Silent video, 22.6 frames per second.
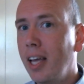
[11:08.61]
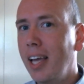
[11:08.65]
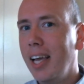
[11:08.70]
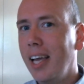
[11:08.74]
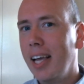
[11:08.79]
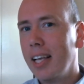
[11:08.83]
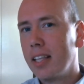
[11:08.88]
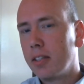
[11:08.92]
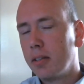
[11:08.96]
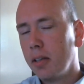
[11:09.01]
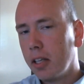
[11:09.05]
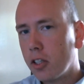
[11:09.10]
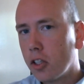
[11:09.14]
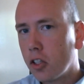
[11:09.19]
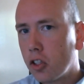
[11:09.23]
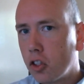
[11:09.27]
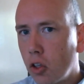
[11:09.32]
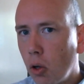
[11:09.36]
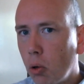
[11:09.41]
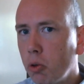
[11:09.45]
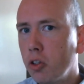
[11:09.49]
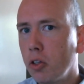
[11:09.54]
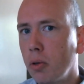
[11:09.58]
It's a
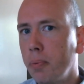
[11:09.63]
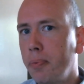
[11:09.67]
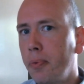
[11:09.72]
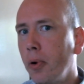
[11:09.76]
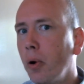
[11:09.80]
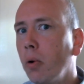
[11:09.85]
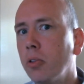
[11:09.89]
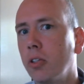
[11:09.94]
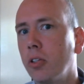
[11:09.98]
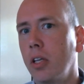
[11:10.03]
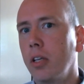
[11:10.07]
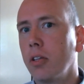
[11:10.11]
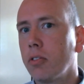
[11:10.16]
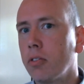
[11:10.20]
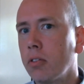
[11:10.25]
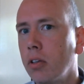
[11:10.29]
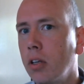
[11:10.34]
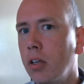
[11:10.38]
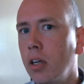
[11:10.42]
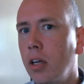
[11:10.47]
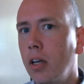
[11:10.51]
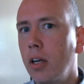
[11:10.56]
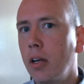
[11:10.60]
social process,
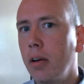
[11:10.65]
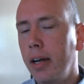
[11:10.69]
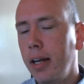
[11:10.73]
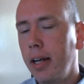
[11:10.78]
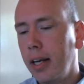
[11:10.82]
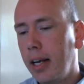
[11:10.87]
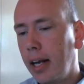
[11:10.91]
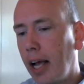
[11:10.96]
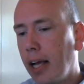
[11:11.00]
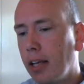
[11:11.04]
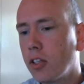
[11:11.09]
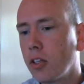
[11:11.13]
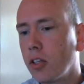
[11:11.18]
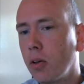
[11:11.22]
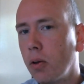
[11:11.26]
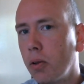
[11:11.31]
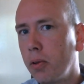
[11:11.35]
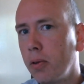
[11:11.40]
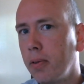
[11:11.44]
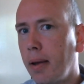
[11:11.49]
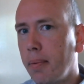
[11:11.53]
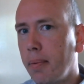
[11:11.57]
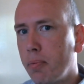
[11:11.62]
right? It has to go
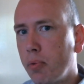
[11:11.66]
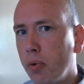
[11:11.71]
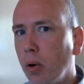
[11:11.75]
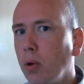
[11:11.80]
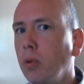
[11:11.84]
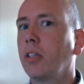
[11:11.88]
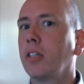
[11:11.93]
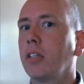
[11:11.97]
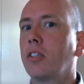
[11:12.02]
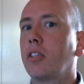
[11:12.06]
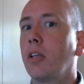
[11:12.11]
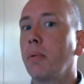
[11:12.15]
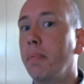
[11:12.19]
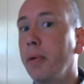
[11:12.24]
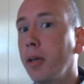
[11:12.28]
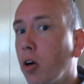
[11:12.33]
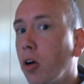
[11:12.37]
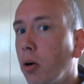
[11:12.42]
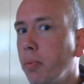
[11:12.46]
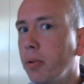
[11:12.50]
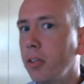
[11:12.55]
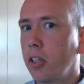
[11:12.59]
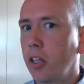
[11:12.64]
through that process to
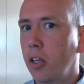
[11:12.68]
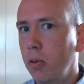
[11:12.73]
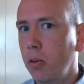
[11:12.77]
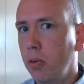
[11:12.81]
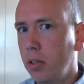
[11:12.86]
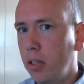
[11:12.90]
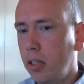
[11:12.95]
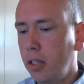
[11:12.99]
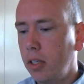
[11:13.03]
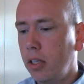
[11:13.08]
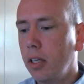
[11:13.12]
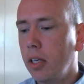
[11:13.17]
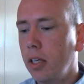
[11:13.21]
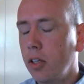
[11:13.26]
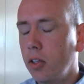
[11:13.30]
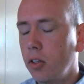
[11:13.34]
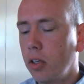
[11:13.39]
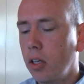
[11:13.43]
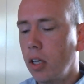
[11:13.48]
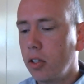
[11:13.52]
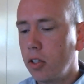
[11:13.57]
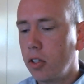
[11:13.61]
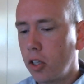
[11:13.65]
become a
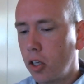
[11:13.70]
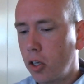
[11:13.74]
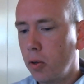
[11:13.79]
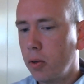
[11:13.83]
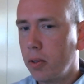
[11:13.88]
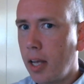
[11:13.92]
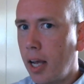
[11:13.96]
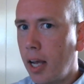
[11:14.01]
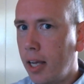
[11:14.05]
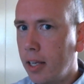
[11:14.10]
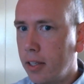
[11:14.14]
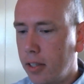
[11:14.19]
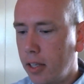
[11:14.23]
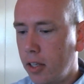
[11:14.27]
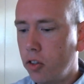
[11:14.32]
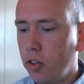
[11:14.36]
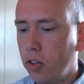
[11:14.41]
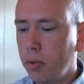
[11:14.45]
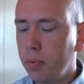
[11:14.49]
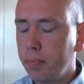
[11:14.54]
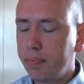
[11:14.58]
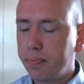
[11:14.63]
securitized issue.